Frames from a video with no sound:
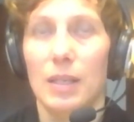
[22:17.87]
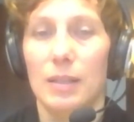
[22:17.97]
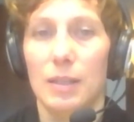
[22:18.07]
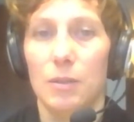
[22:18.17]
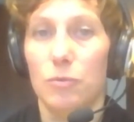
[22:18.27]

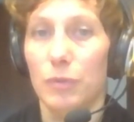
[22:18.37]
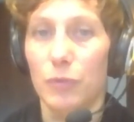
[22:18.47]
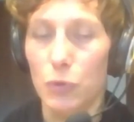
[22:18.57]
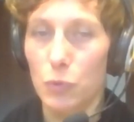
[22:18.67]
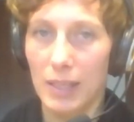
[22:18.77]
the
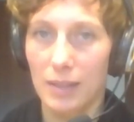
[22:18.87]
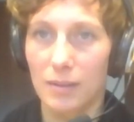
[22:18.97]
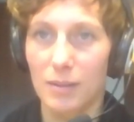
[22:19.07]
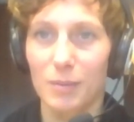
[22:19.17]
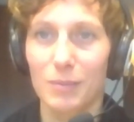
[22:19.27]
review
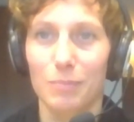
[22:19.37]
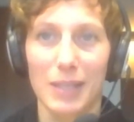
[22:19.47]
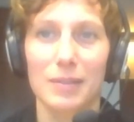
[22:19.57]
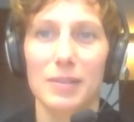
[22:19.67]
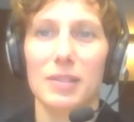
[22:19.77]

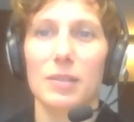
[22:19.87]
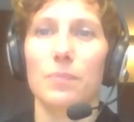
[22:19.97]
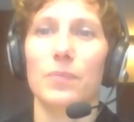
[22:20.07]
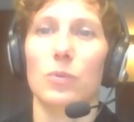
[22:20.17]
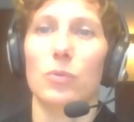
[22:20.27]
mechanism,
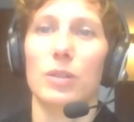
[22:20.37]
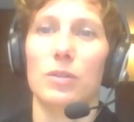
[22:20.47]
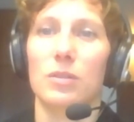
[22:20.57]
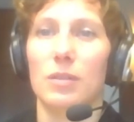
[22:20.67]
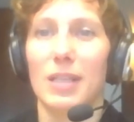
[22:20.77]

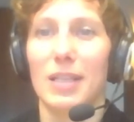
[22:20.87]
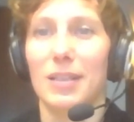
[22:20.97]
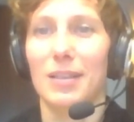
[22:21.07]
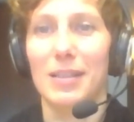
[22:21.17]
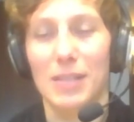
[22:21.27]
which
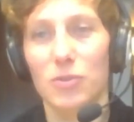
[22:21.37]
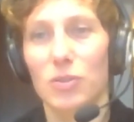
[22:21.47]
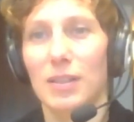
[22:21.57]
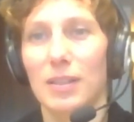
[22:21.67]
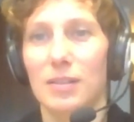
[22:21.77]

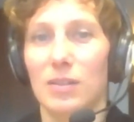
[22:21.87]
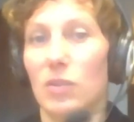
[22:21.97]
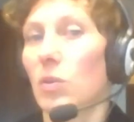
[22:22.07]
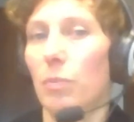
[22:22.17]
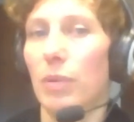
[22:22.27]
essentially is a
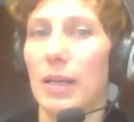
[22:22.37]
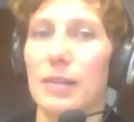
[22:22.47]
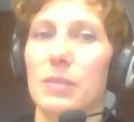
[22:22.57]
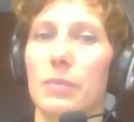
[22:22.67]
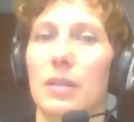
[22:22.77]

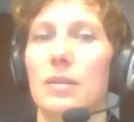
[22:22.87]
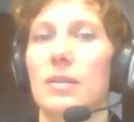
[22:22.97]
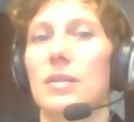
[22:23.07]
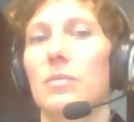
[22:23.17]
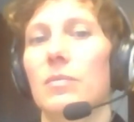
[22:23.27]
compliance
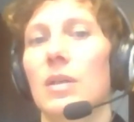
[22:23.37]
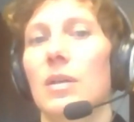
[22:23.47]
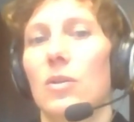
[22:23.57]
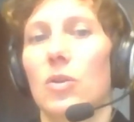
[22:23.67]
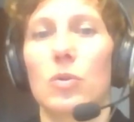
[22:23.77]
mechanism,
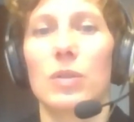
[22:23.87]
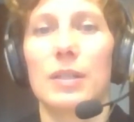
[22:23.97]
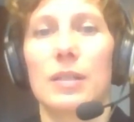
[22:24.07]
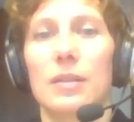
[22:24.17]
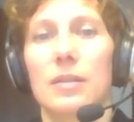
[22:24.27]
only
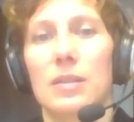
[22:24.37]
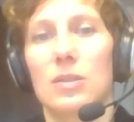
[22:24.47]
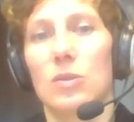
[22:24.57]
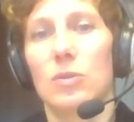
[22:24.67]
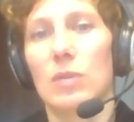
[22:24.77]
that it does
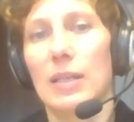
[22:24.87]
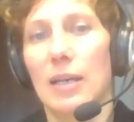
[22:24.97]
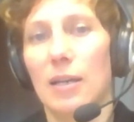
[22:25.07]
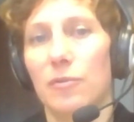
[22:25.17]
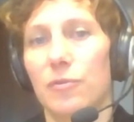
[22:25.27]
not really
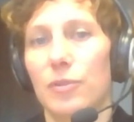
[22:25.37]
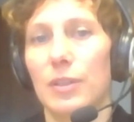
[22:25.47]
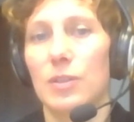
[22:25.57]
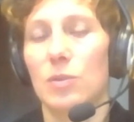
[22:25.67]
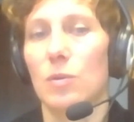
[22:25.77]
have
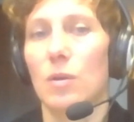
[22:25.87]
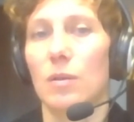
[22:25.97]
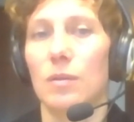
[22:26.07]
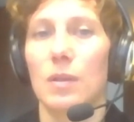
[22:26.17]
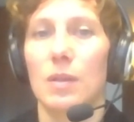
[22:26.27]
very
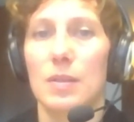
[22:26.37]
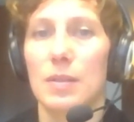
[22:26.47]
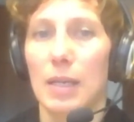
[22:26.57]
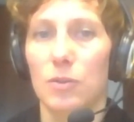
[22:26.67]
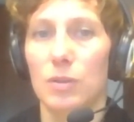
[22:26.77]
strong
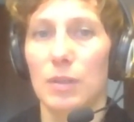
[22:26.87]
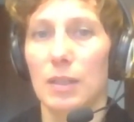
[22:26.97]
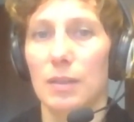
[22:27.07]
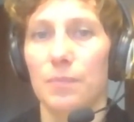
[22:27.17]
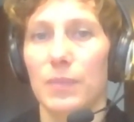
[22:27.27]

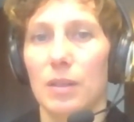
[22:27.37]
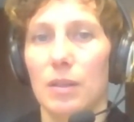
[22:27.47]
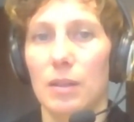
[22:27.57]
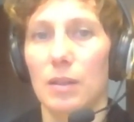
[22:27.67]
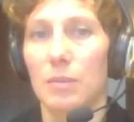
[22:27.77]
sanctioning
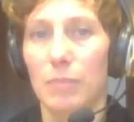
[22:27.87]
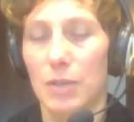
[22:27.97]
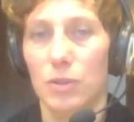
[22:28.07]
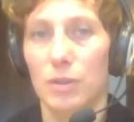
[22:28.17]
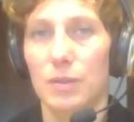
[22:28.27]

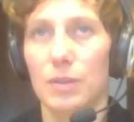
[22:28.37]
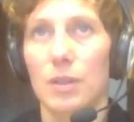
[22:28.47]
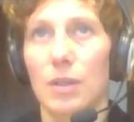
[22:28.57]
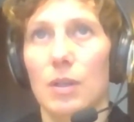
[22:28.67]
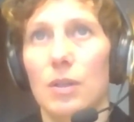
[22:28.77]
measures.
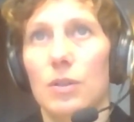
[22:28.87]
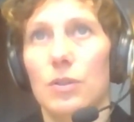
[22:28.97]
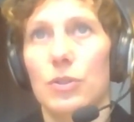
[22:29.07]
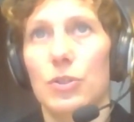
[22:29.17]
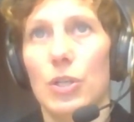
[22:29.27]

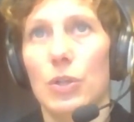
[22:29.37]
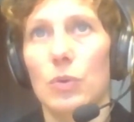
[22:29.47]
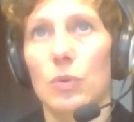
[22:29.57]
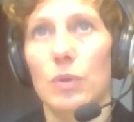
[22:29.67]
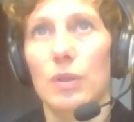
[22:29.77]

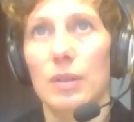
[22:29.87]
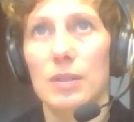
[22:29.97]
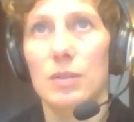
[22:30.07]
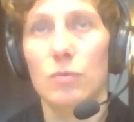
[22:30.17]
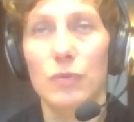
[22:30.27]
So
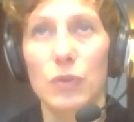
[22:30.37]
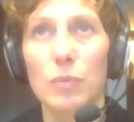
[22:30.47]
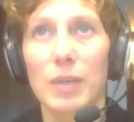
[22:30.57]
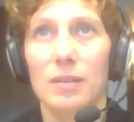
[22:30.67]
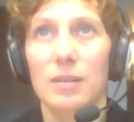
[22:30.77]
this review
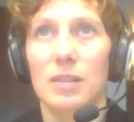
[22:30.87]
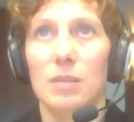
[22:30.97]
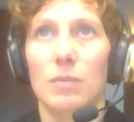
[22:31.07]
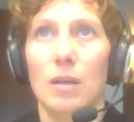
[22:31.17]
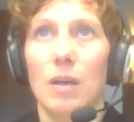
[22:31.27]

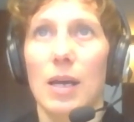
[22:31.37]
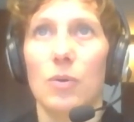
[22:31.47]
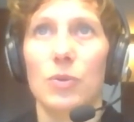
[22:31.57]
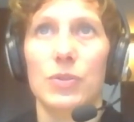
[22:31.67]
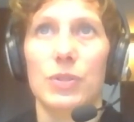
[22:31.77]
mechanism
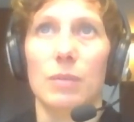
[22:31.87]
allows